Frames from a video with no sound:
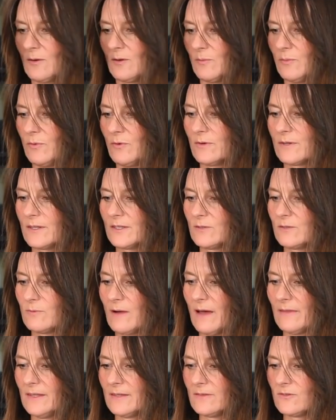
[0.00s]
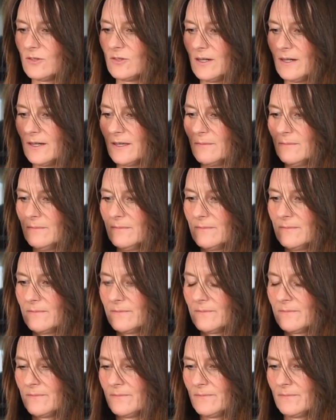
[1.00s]
Pour it one at a time.
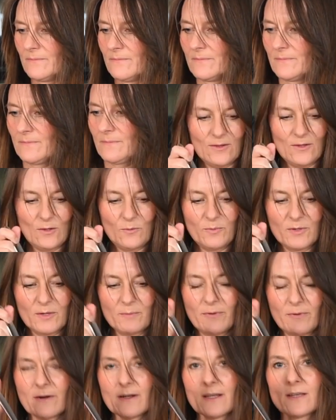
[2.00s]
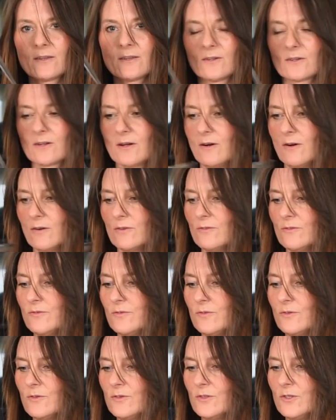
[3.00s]
You know, preparing your own
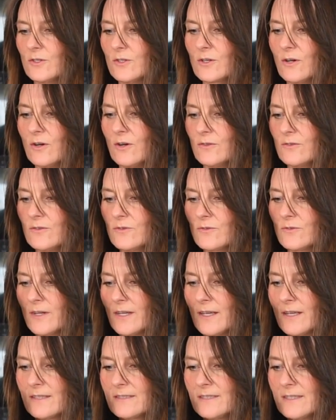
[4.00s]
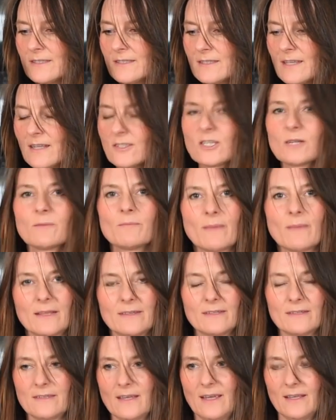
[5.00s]
food, your own drinks, it's such a
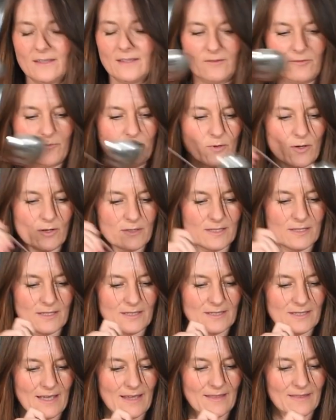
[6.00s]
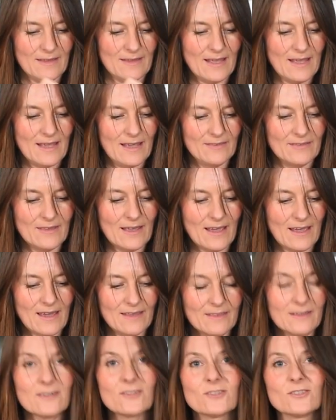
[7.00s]
meditative process, and the
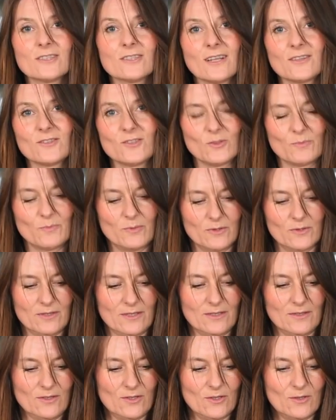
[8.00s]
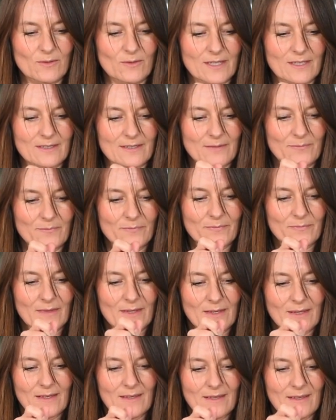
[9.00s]
energy that you put into it,
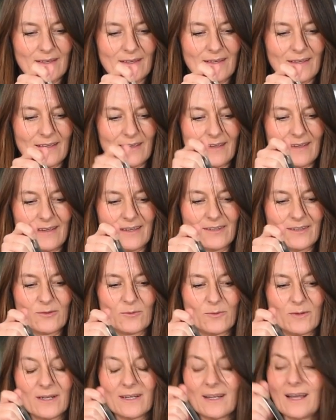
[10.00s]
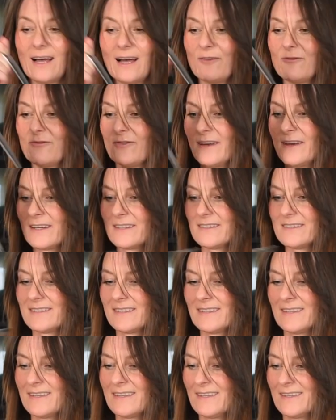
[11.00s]
it will
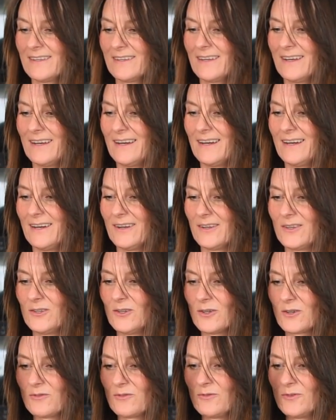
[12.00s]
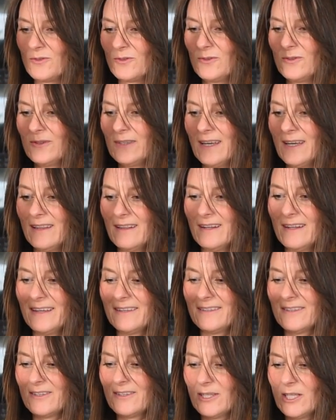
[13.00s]
affect your food, and
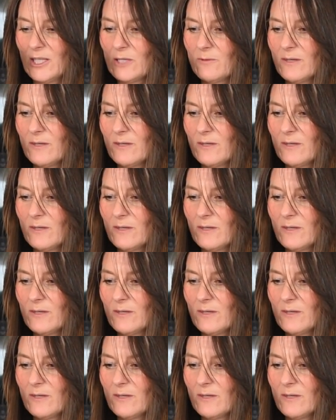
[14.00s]
later it